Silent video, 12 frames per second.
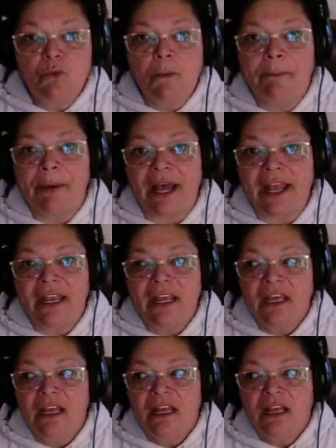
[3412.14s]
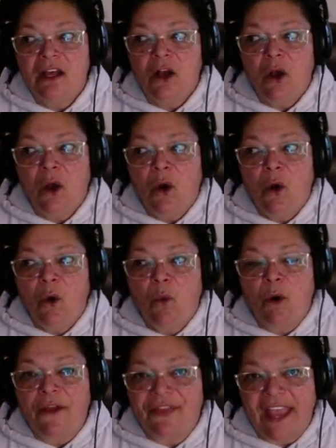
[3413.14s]
But
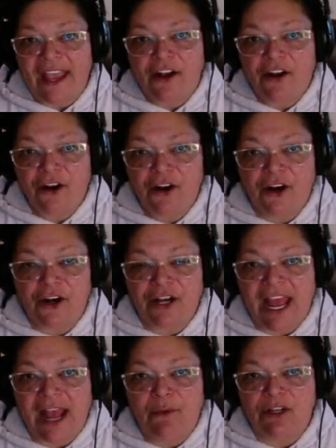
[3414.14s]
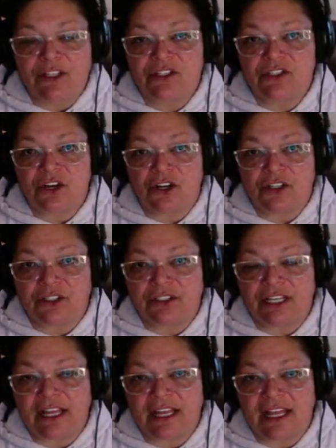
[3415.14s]
what they heard and what
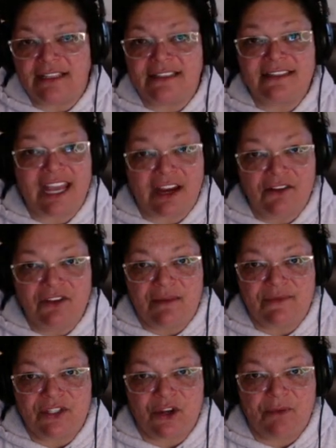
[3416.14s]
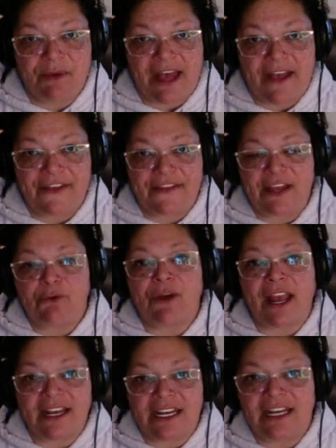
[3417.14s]
startled and scared them so bad that they
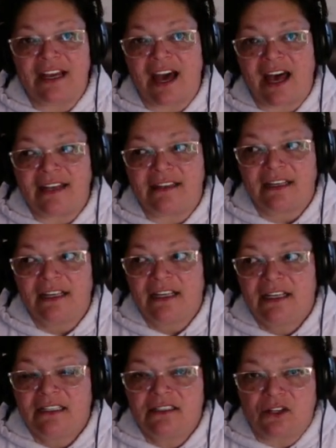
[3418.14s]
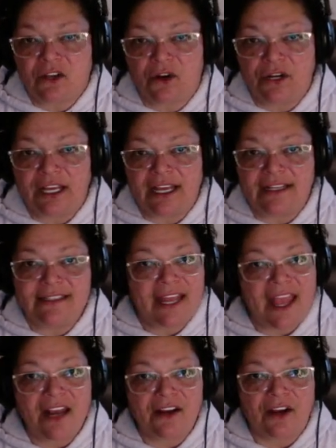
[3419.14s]
ran in and got Dakota and
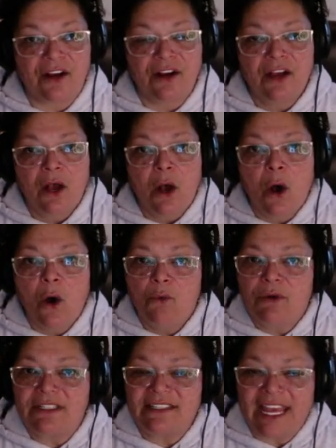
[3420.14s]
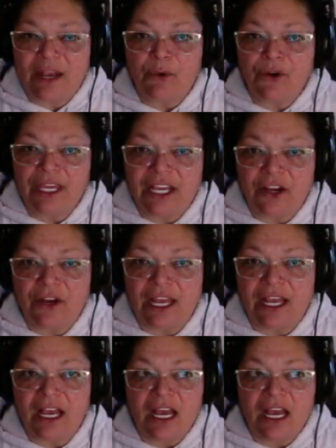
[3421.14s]
Tanner was they were hearing